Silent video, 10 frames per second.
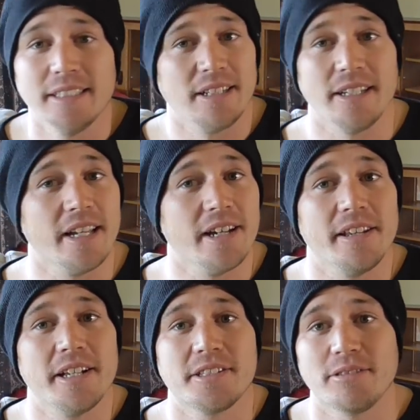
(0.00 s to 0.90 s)
So yeah,
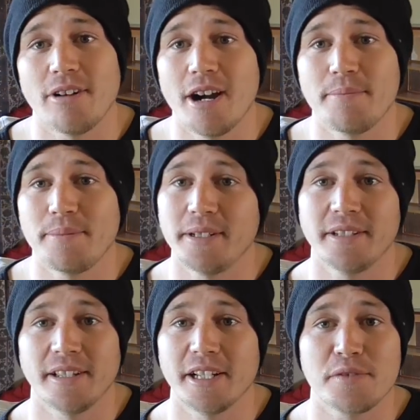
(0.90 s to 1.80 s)
that's a wrap.
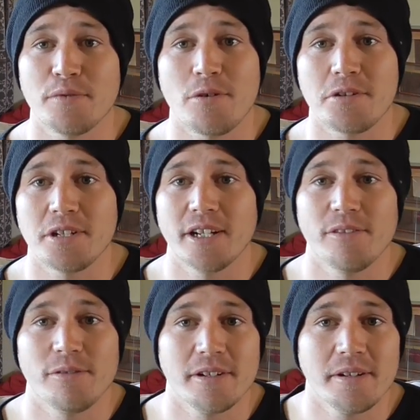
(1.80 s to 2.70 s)
Thanks for watching,
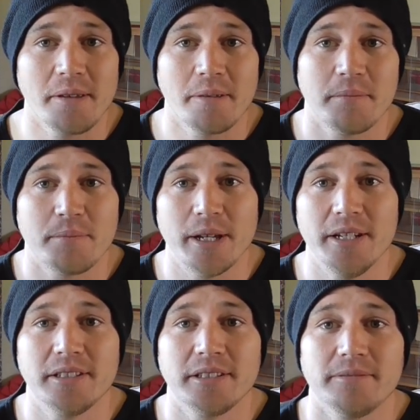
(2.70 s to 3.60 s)
everyone.
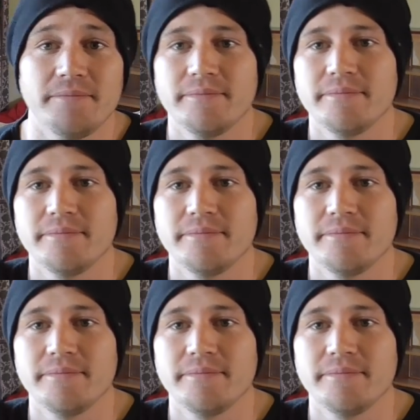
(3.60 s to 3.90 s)
Peace.